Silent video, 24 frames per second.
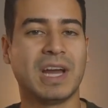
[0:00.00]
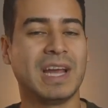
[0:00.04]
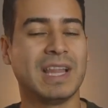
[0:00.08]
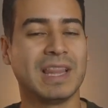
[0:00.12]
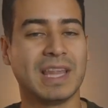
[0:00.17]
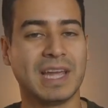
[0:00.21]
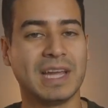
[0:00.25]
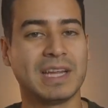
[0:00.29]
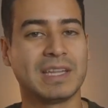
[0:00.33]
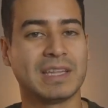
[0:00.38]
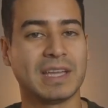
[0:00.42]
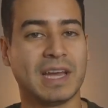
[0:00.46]
I
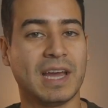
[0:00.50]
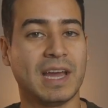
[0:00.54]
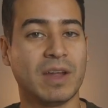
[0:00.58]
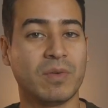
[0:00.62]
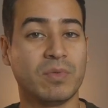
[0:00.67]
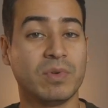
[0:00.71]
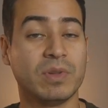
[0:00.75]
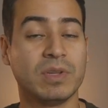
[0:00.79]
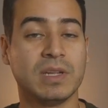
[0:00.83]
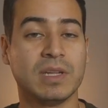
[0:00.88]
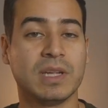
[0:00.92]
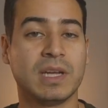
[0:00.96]
like that, I
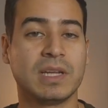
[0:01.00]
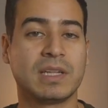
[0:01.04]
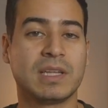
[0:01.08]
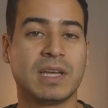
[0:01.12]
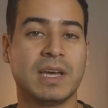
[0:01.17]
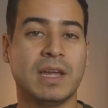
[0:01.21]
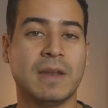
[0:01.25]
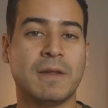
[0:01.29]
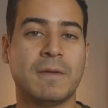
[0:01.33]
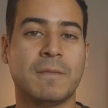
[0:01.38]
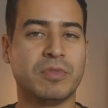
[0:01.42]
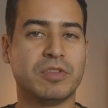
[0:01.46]
really like
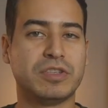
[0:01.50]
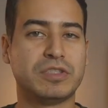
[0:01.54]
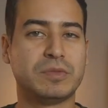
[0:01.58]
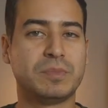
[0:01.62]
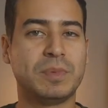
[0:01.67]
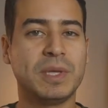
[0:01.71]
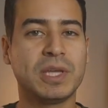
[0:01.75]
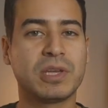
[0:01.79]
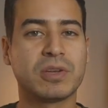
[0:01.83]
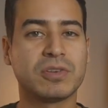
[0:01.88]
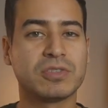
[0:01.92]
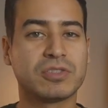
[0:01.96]
that. The
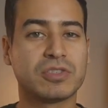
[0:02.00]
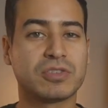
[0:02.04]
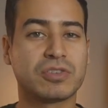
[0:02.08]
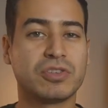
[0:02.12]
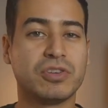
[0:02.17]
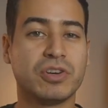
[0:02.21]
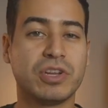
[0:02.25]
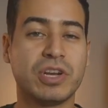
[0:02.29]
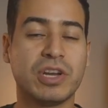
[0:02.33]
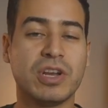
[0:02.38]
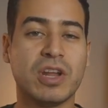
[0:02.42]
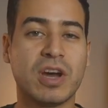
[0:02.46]
speakers are
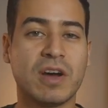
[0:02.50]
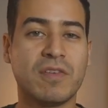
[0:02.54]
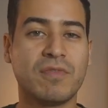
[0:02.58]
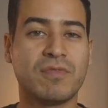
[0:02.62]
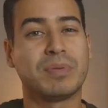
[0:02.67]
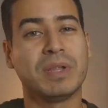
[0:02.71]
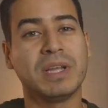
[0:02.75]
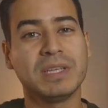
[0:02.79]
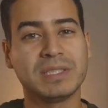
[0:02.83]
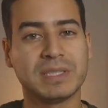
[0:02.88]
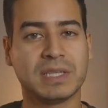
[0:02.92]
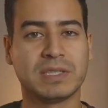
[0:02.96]
good enough,
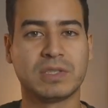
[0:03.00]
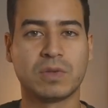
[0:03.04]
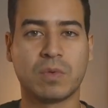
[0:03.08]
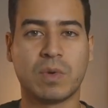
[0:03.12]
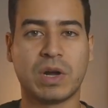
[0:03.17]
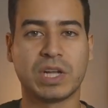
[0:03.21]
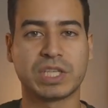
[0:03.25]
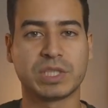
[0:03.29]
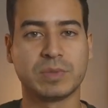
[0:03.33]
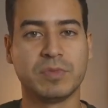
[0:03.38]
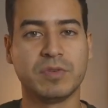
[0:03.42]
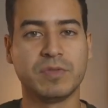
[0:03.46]
pleasant to
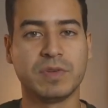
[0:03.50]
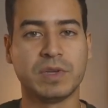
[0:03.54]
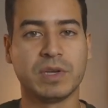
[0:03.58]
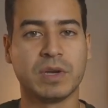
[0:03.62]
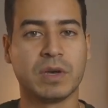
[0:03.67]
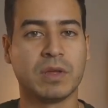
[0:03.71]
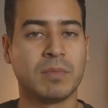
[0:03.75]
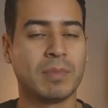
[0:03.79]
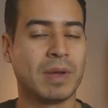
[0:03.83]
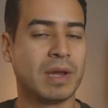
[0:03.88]
watch a movie on.